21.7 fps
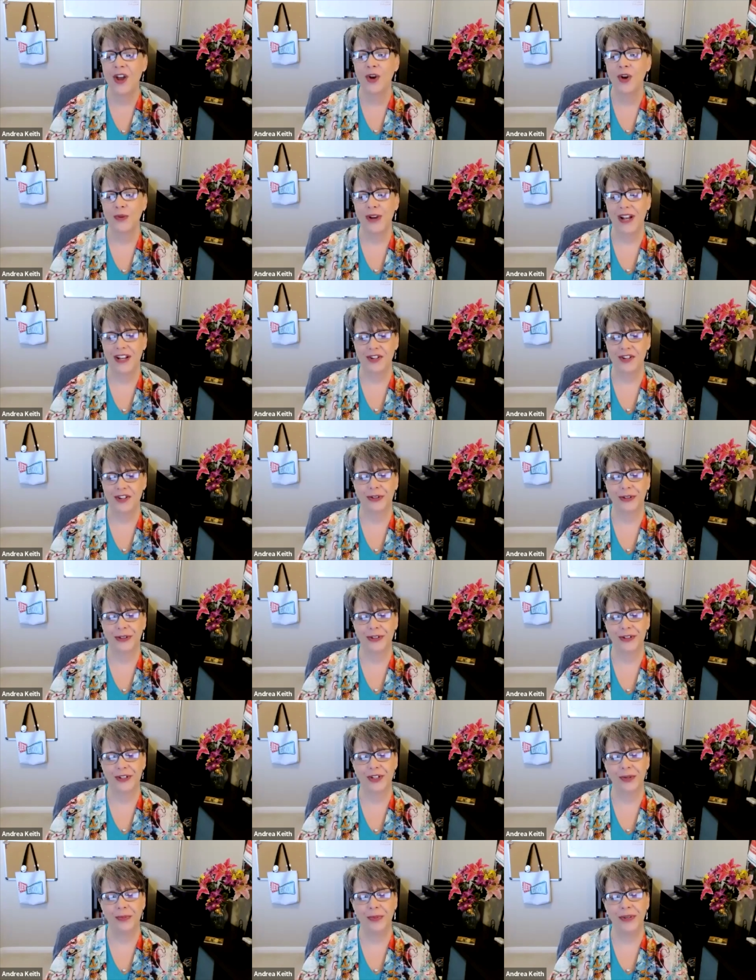Rachel
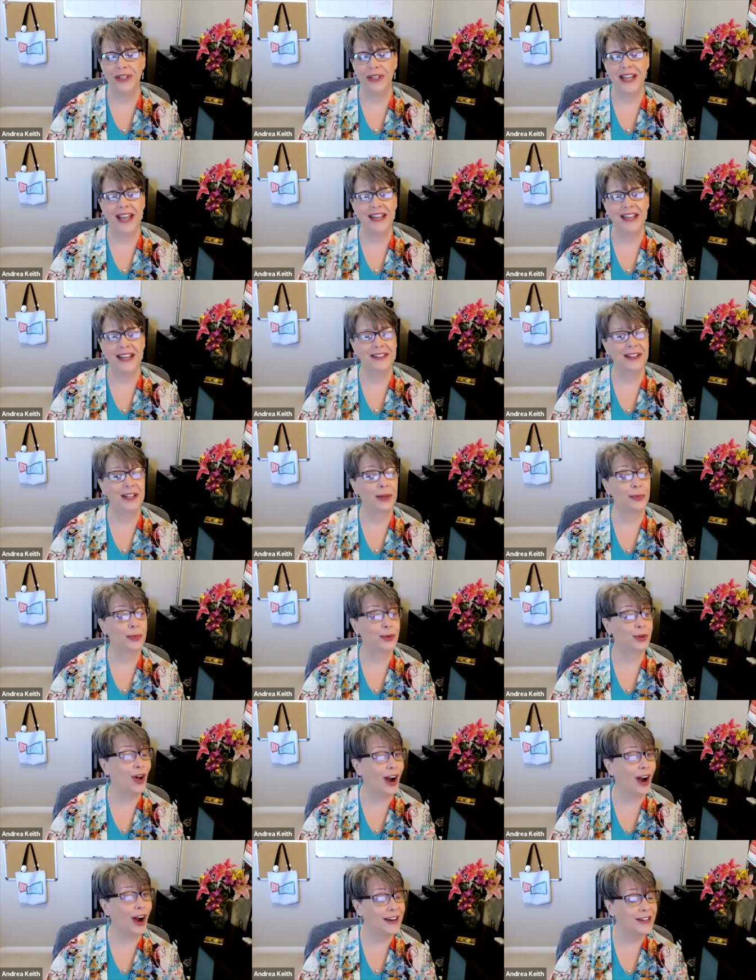earned her BA in
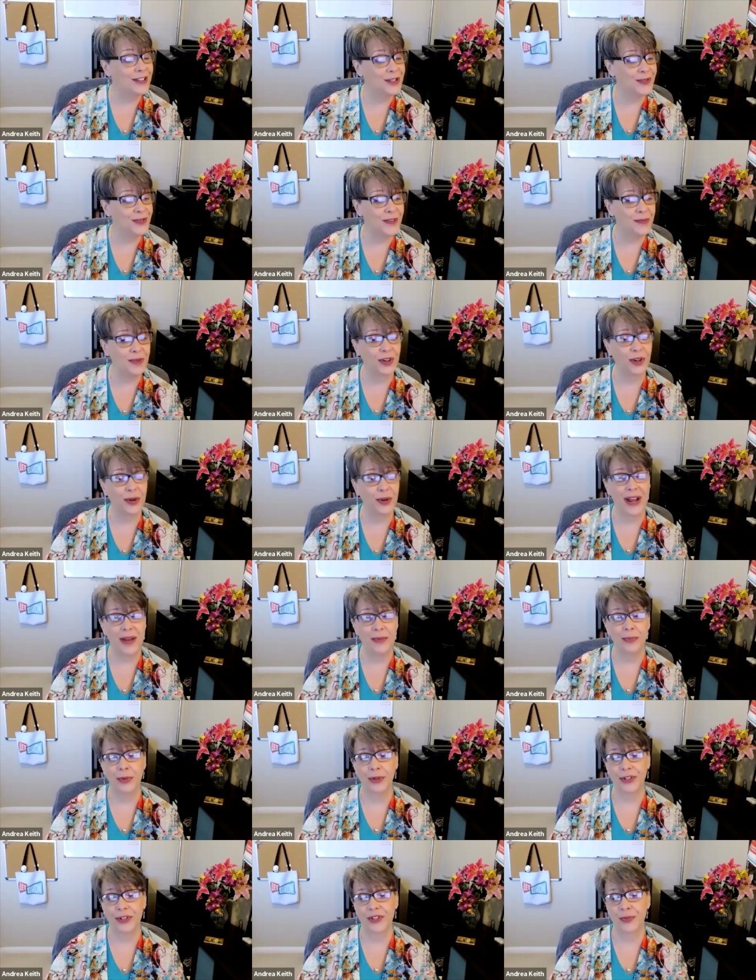Liberal Arts from the Great
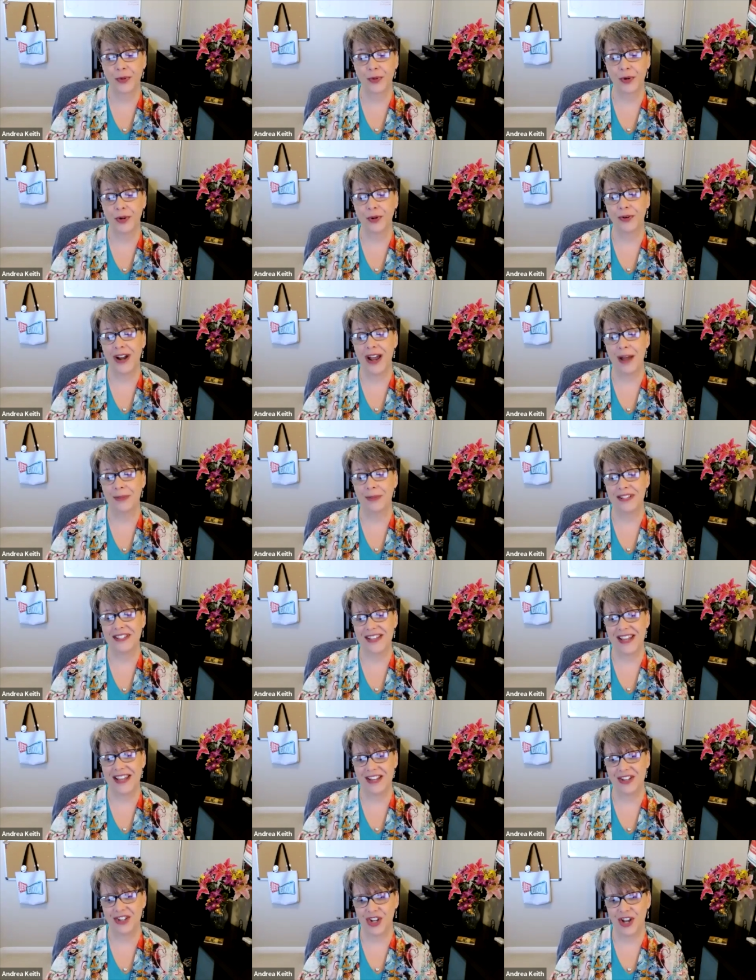Books program at
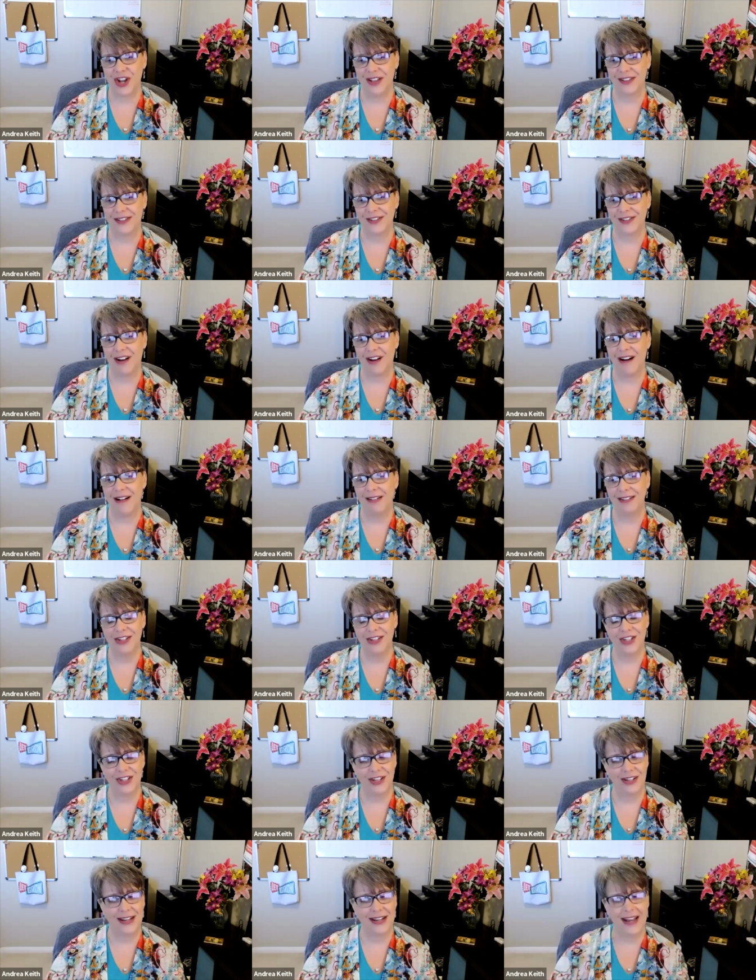St. John's College
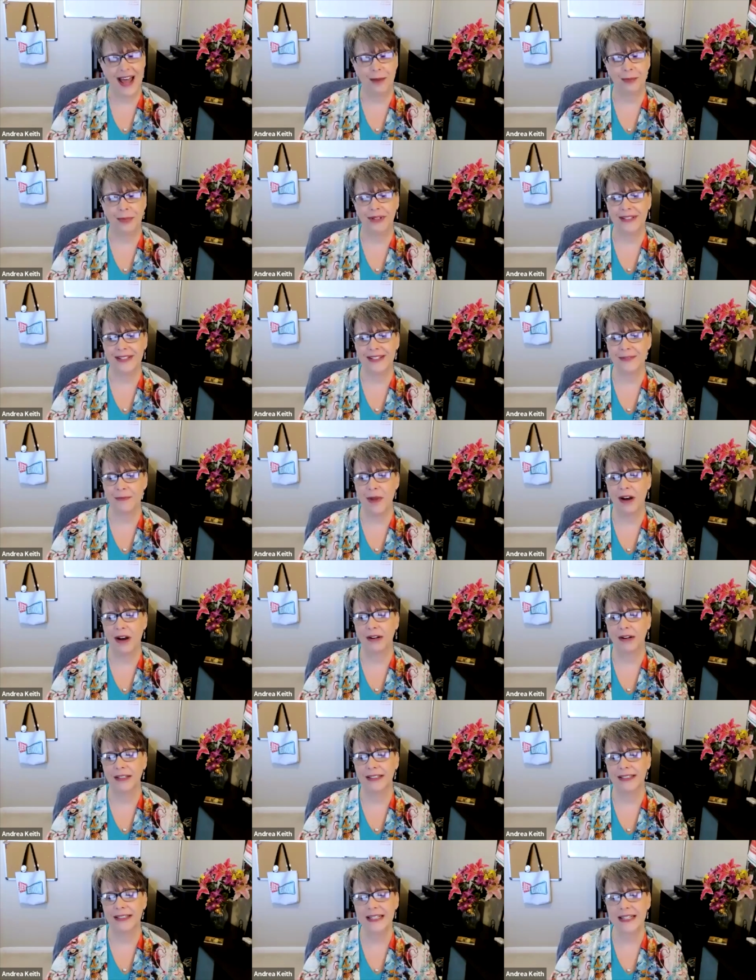in Annapolis,
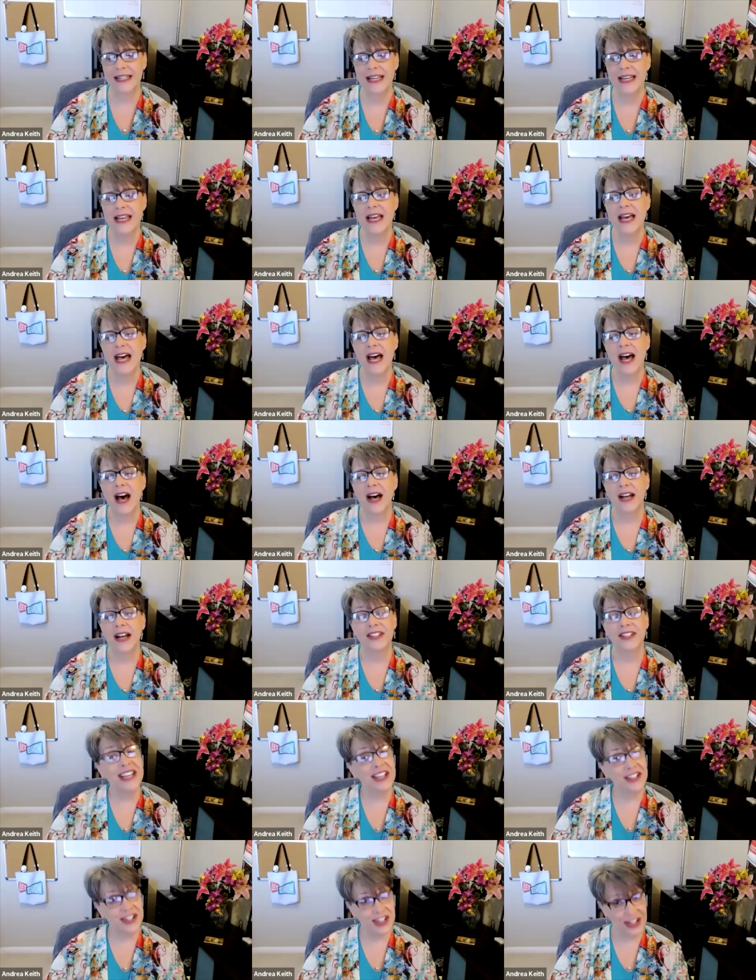Maryland, a
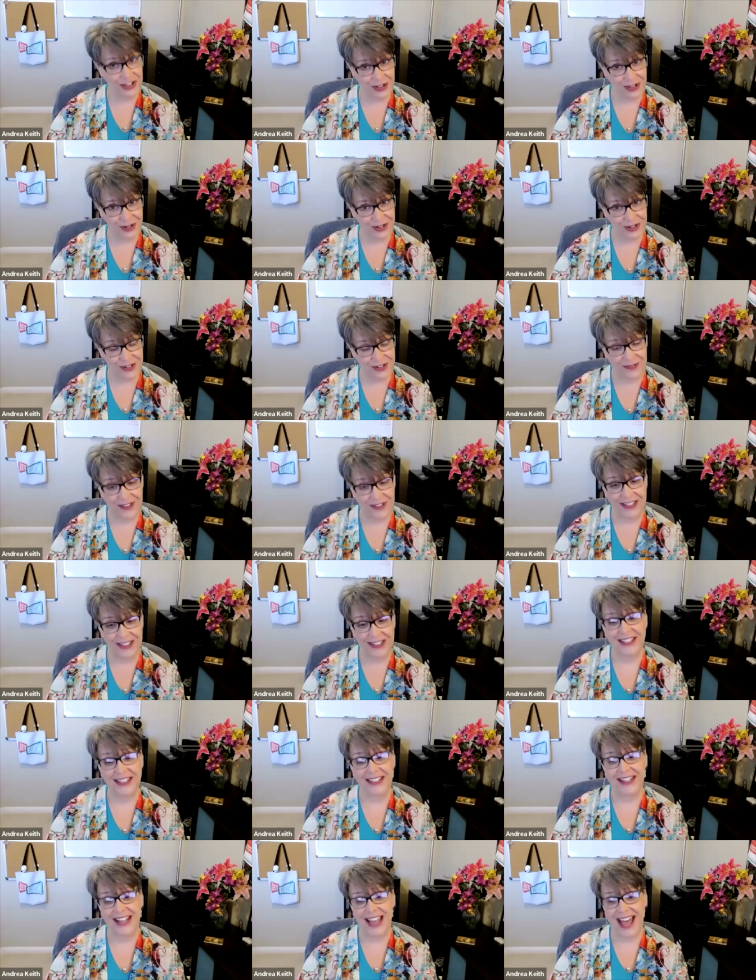teaching certificate
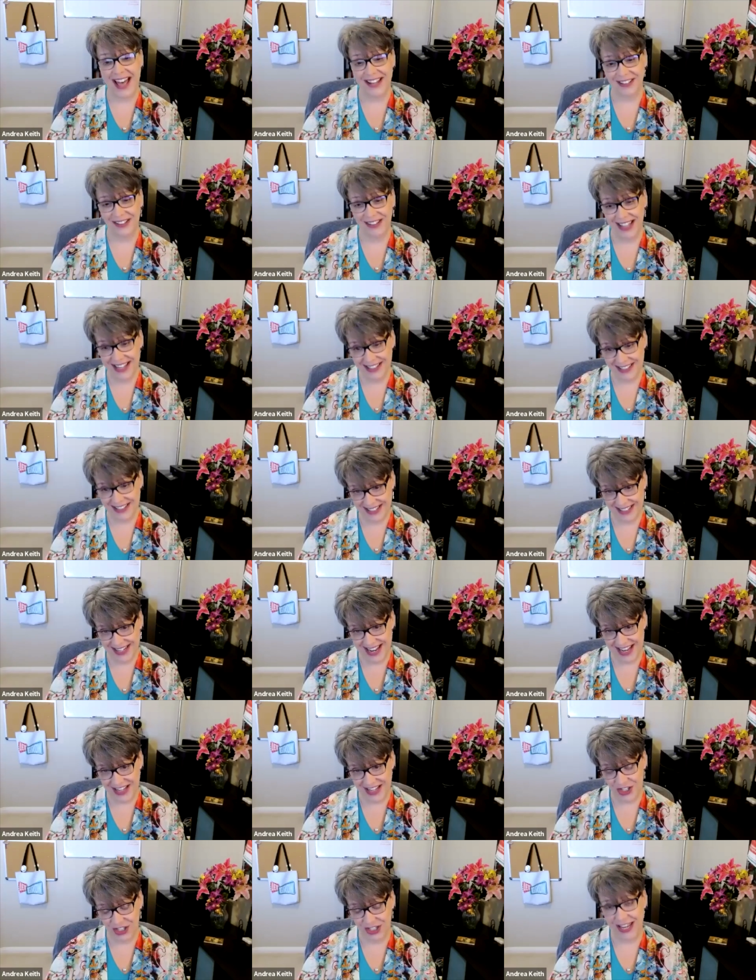in adolescent
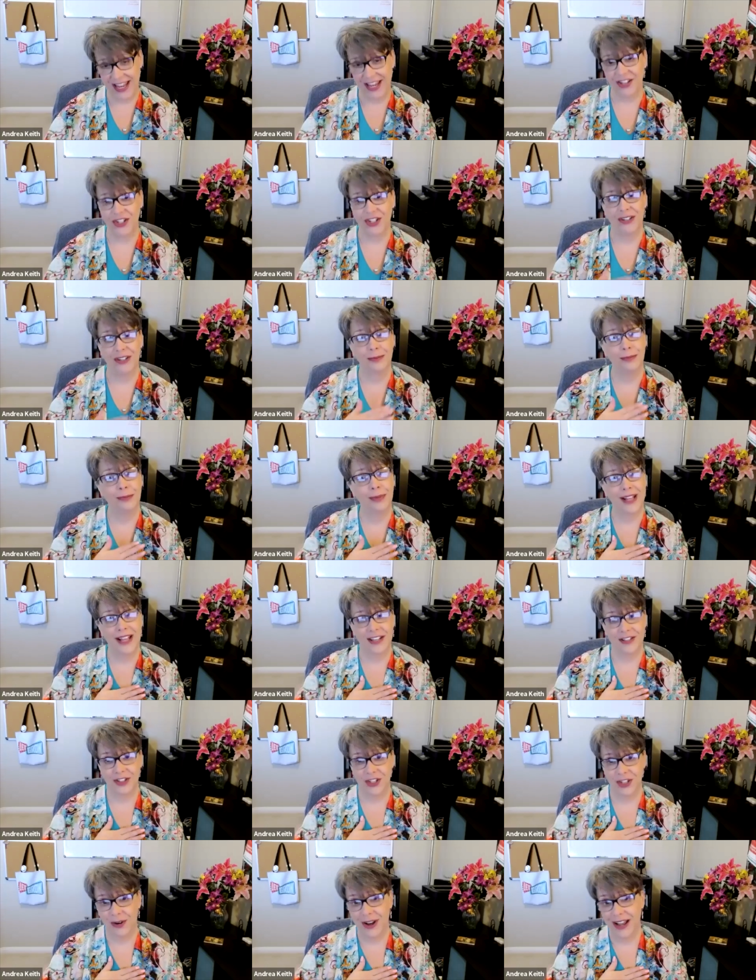education,
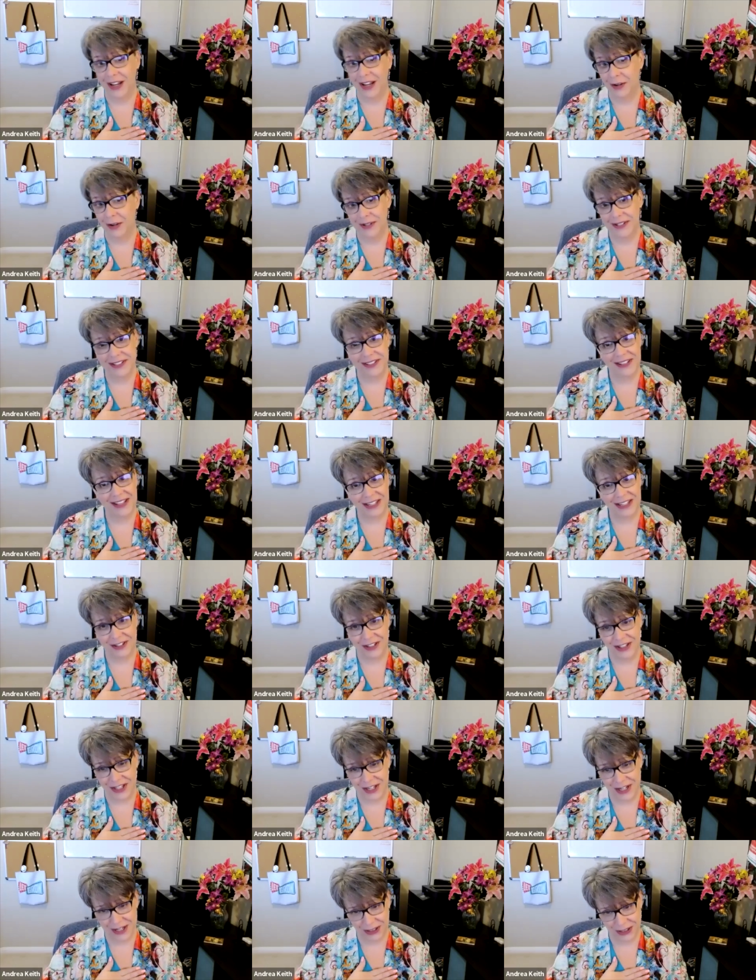bless you, I always liked
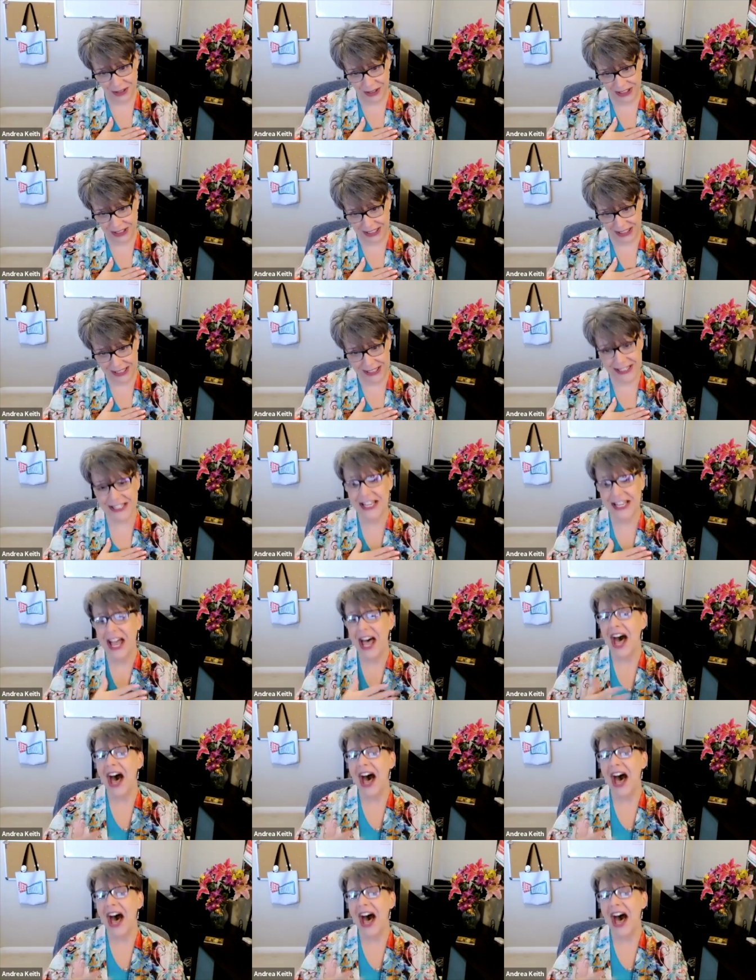the younger kids,